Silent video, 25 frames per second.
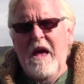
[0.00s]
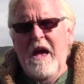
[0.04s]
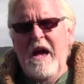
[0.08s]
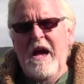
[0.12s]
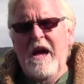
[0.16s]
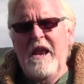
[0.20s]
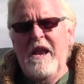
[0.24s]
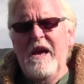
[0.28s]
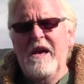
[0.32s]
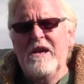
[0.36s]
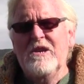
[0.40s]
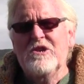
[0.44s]

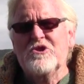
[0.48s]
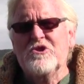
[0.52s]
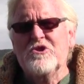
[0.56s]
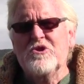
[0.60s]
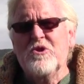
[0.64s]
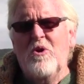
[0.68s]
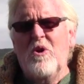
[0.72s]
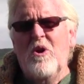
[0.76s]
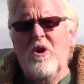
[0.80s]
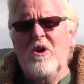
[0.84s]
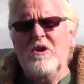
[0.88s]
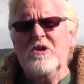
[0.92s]
And I
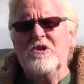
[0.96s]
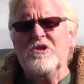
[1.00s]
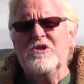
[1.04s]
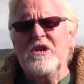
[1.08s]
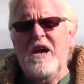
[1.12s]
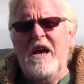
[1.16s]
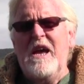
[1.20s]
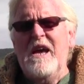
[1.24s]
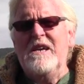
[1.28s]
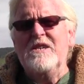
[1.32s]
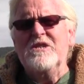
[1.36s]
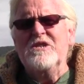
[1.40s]
saw
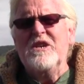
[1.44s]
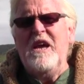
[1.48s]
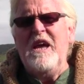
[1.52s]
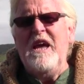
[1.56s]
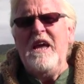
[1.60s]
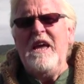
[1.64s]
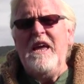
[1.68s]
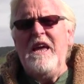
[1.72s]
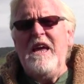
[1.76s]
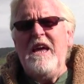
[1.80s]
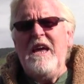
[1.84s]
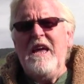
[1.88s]
us as
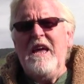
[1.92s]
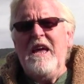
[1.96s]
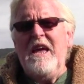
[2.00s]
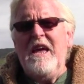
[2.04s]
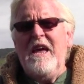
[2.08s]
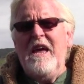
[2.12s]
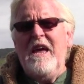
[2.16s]
a